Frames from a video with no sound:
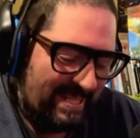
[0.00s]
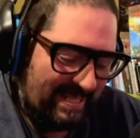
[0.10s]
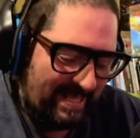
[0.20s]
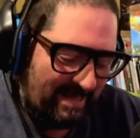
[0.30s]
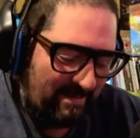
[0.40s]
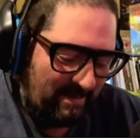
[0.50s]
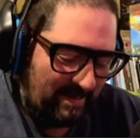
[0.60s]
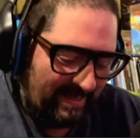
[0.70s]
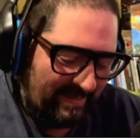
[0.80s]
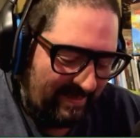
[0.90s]

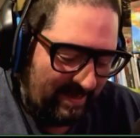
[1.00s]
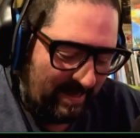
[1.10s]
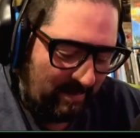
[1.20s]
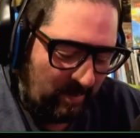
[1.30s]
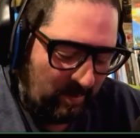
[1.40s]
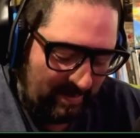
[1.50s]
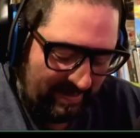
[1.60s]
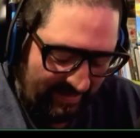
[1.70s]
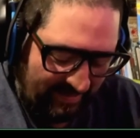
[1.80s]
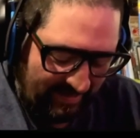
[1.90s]
Definitely. We'll have to
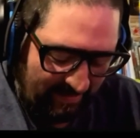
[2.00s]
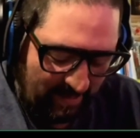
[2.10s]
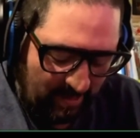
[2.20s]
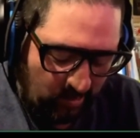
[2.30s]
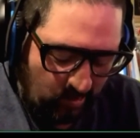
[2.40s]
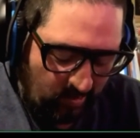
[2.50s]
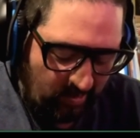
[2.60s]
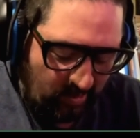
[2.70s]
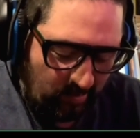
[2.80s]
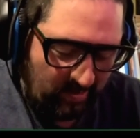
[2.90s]
make sure the
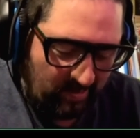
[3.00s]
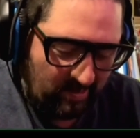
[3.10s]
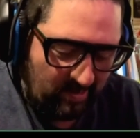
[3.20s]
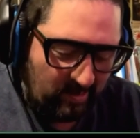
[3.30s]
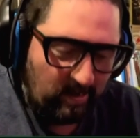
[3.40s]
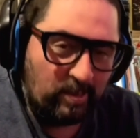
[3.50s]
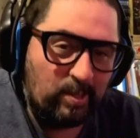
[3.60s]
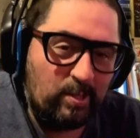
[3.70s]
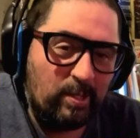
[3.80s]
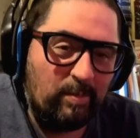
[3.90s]
commissars are doing their
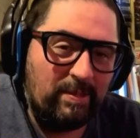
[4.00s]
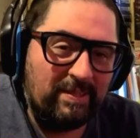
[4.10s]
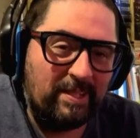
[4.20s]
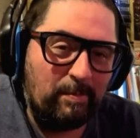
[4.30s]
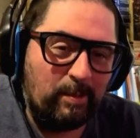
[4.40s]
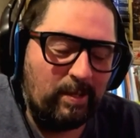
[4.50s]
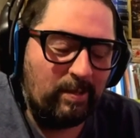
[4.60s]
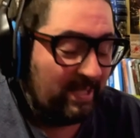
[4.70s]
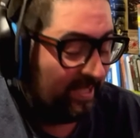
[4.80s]
job this time around.